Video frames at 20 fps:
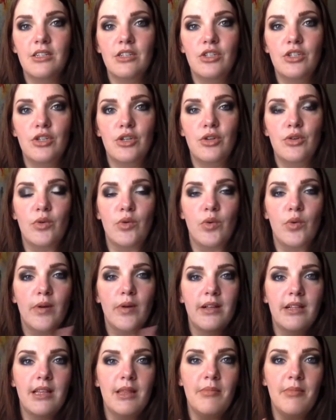to
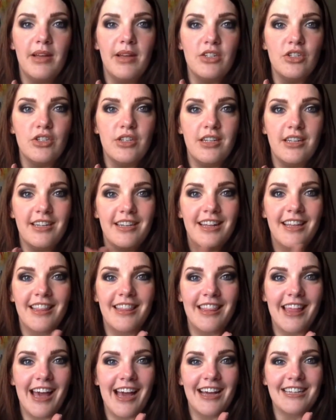quickly mention
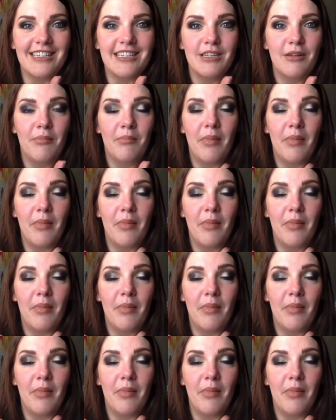that